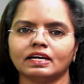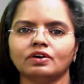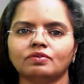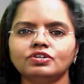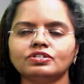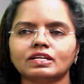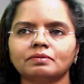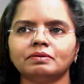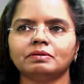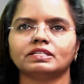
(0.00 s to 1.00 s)
When you set up the
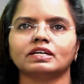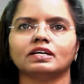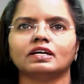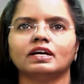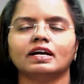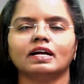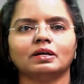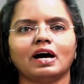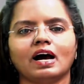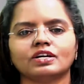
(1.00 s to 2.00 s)
meeting, it'll
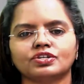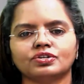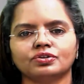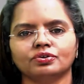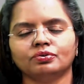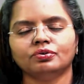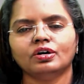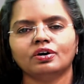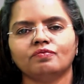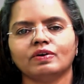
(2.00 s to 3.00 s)
ask you
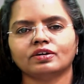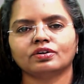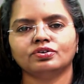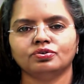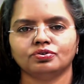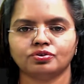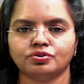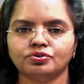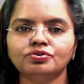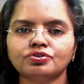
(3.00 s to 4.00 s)
whether to
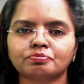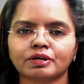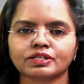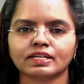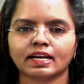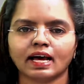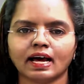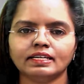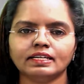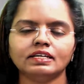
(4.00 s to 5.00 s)
use personal
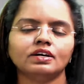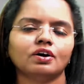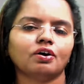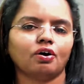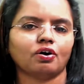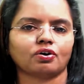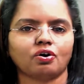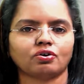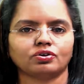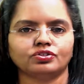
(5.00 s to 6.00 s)
ID or
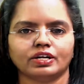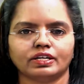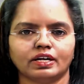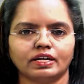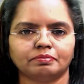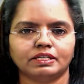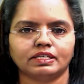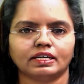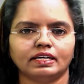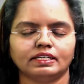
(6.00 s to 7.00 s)
auto-generate meeting
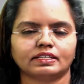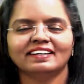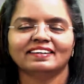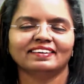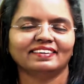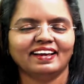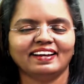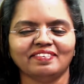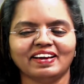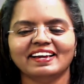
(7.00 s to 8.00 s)
ID.
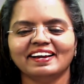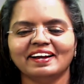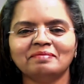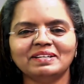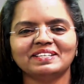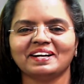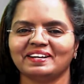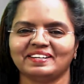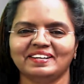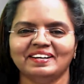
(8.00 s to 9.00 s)
Anyway, meeting
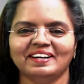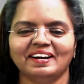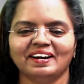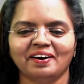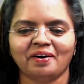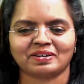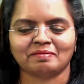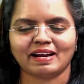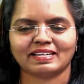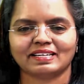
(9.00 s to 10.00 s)
ID
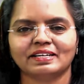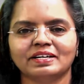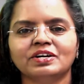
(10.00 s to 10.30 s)
automatically.